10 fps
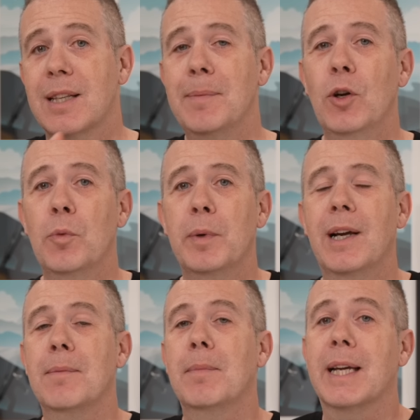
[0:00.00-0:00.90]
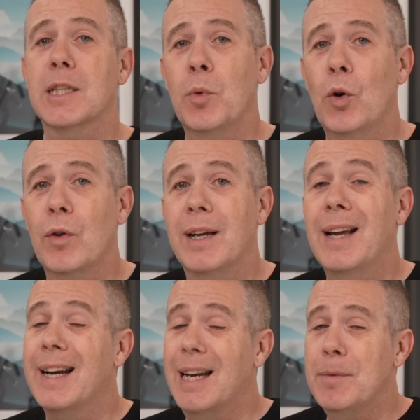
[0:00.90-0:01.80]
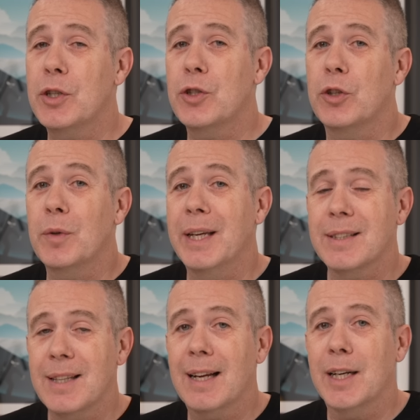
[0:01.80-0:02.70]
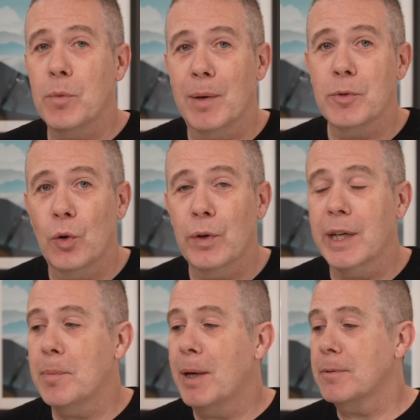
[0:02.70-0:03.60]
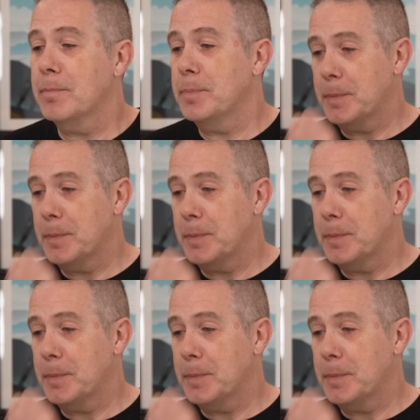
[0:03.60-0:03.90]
So let me open up my Explorer and let me just show you exactly what I'm talking about.